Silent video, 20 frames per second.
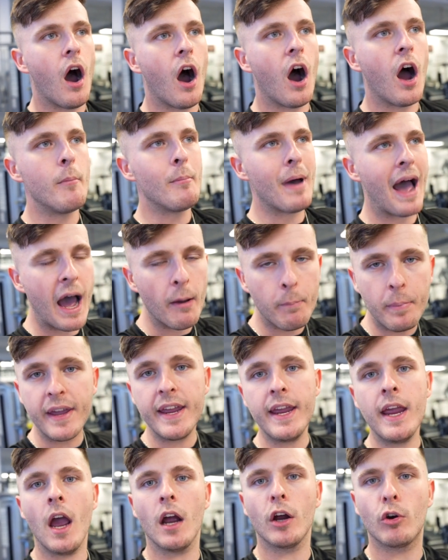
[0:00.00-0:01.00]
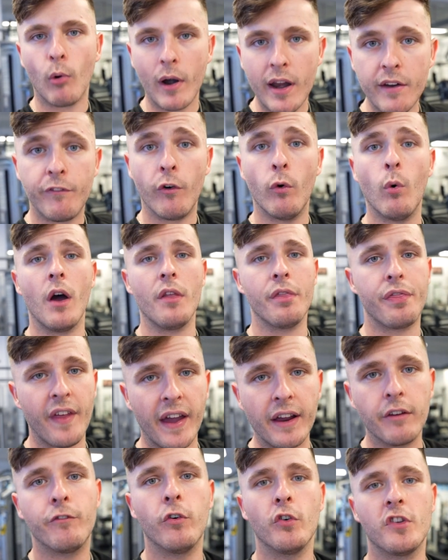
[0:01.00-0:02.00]
I'm happy, grateful, and
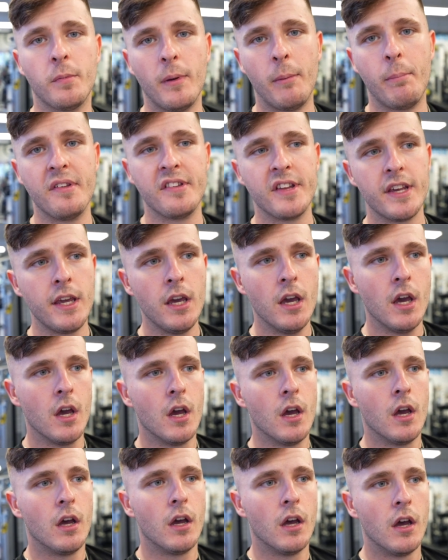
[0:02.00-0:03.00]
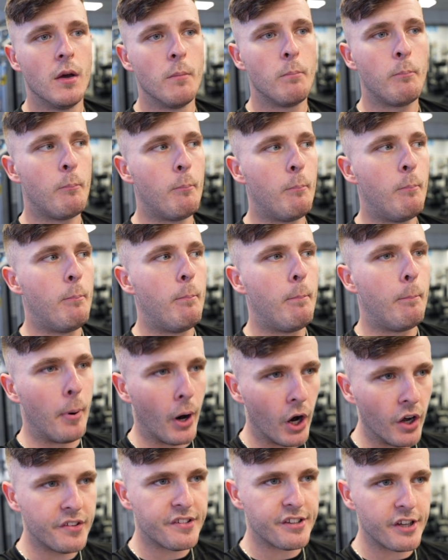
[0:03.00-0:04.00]
thankful to be busy,
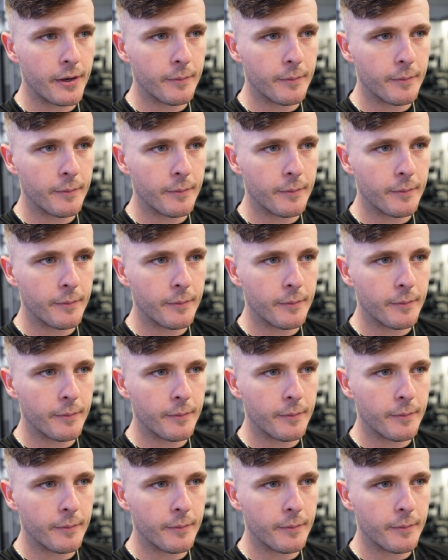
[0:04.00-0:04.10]
but